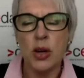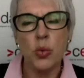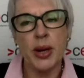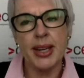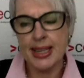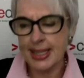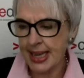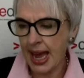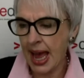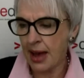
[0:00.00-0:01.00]
we need to
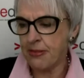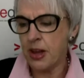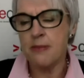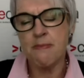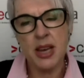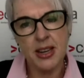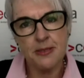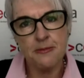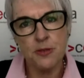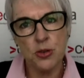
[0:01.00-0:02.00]
have
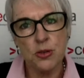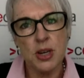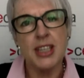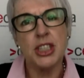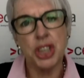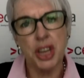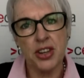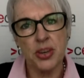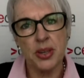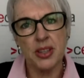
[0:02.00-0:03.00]
meaningful,
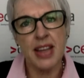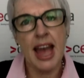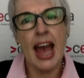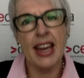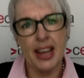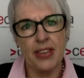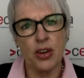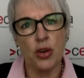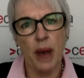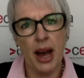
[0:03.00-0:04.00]
genuine and
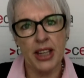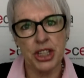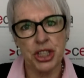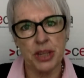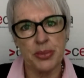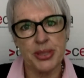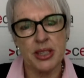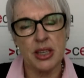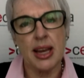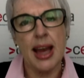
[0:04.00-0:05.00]
ethical partnerships.
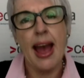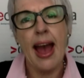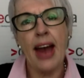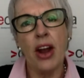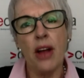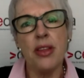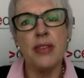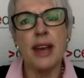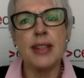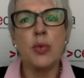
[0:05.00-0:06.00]
And I think
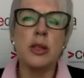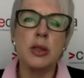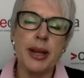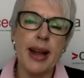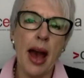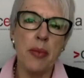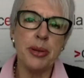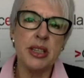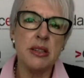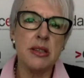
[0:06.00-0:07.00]
that's what's been
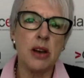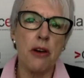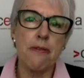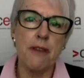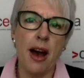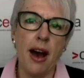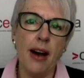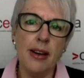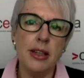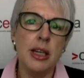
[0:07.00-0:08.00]
happening so
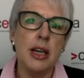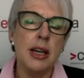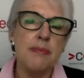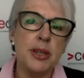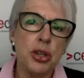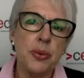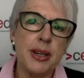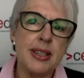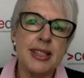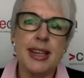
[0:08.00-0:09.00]
far
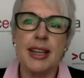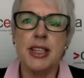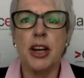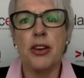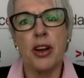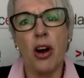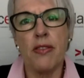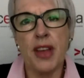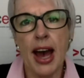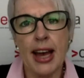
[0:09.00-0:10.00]
between the Secretary of
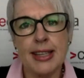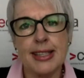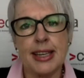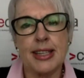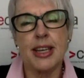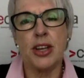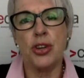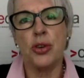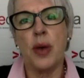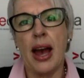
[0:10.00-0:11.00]
the
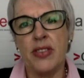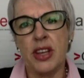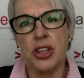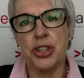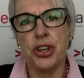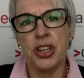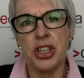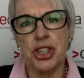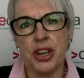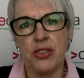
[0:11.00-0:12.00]
ACTU and the Attorney
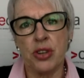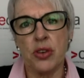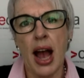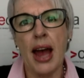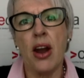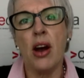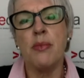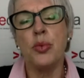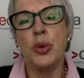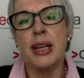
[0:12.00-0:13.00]
General. And I'm
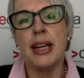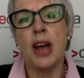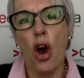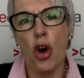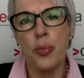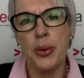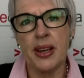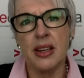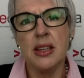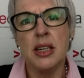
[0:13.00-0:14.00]
really
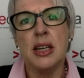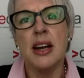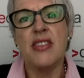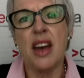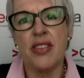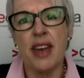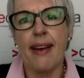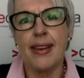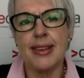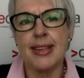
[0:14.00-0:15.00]
hoping that that
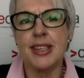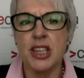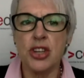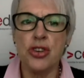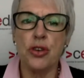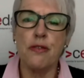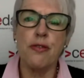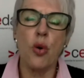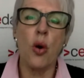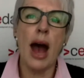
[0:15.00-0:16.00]
can continue
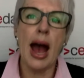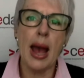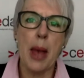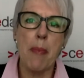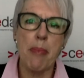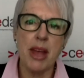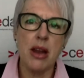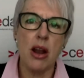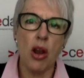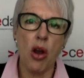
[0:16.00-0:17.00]
for a bit
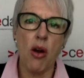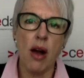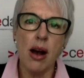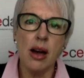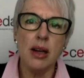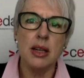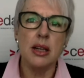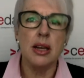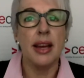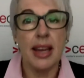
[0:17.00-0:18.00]
longer,
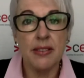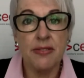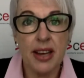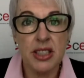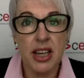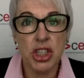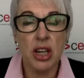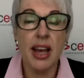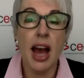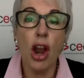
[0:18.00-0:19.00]
in fact,
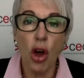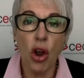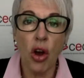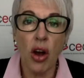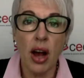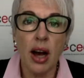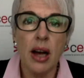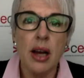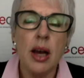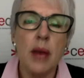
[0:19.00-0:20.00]
actually a lot longer,
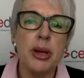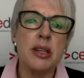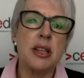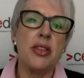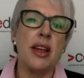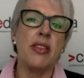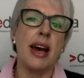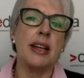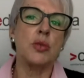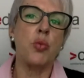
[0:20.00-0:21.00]
because I think
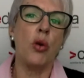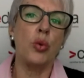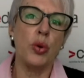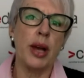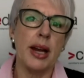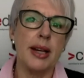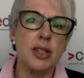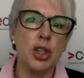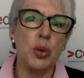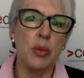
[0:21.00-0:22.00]
that's what will get us
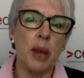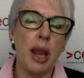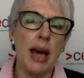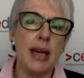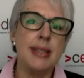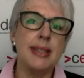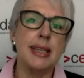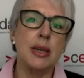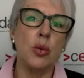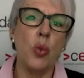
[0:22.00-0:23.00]
to a place
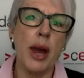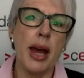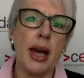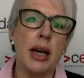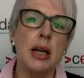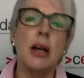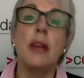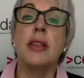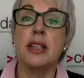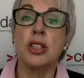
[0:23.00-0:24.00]
where
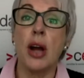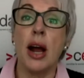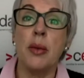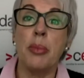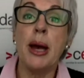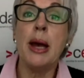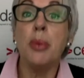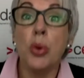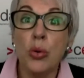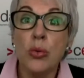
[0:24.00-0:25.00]
the Australian
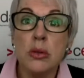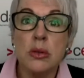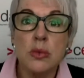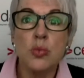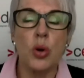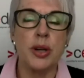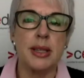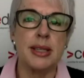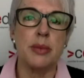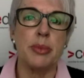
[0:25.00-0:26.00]
people want
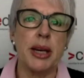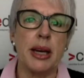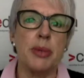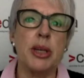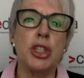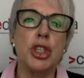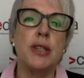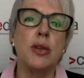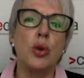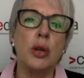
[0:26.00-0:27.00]
us to be, because
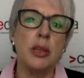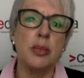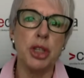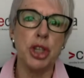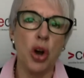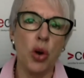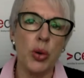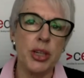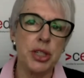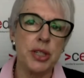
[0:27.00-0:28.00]
you look at the pigeonhole
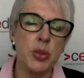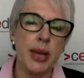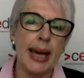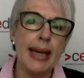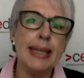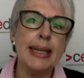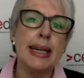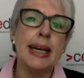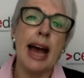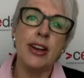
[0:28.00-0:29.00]
questions we had
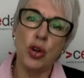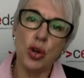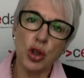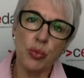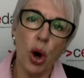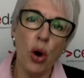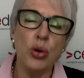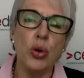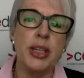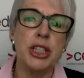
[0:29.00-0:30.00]
and you look at the poll
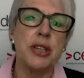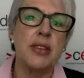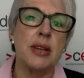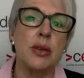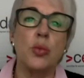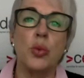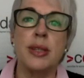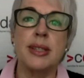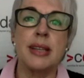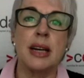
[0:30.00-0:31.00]
question that
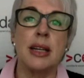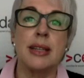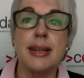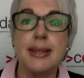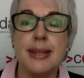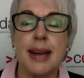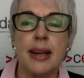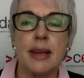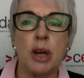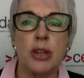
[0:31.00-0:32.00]
was yesterday in my